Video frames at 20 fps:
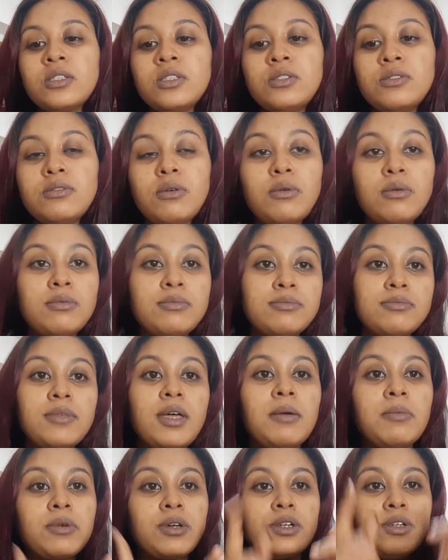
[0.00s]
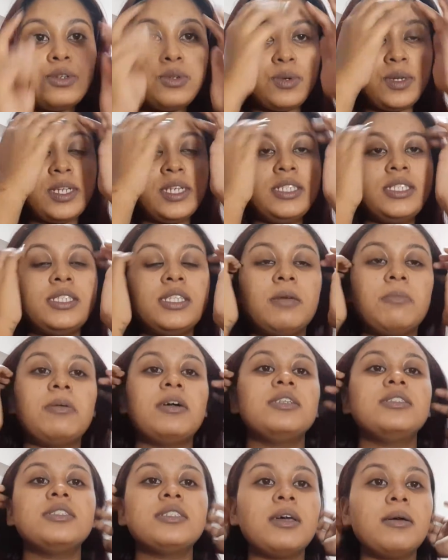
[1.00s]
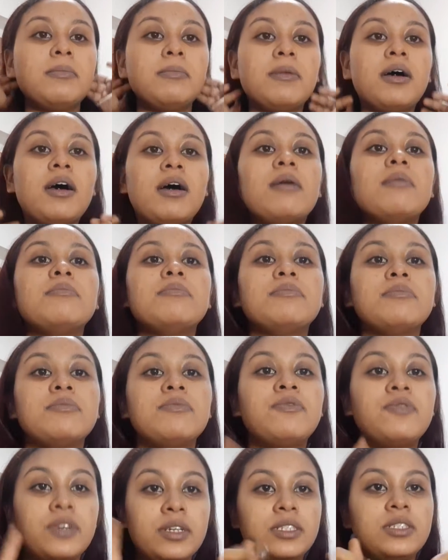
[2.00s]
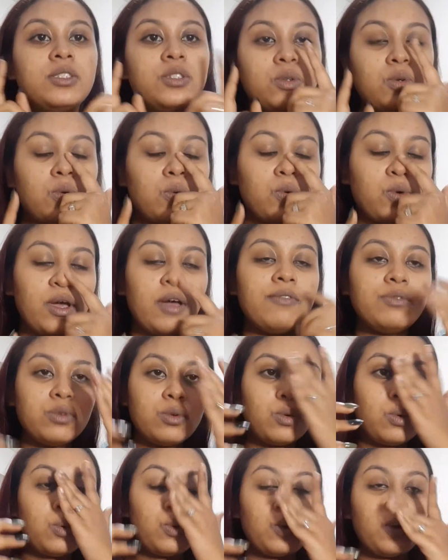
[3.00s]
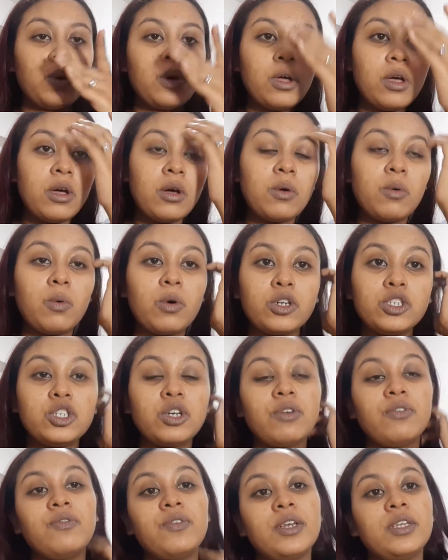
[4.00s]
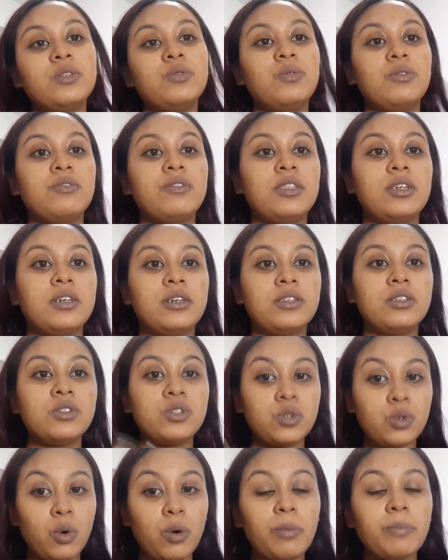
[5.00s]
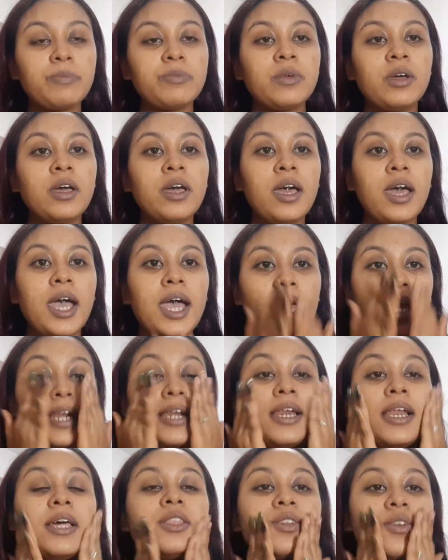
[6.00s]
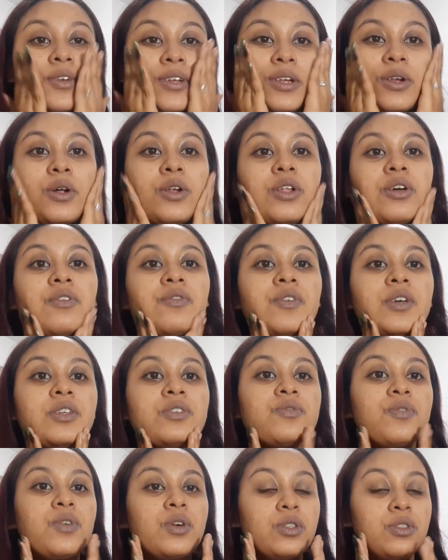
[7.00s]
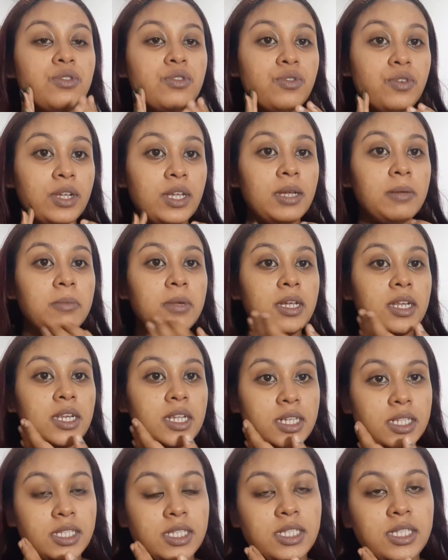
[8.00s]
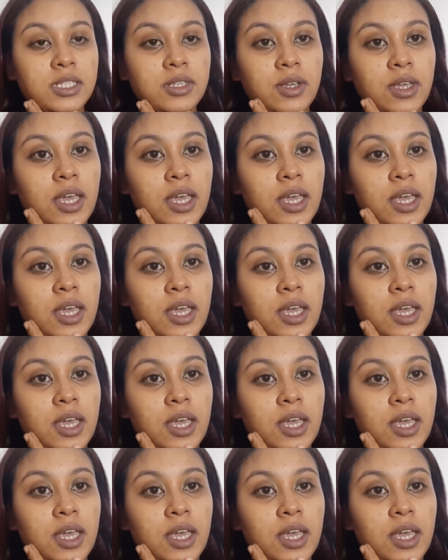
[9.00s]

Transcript: So I'm gonna do it step by step. First, you have to wash your face with the soap and lather it on your face for 3 minutes.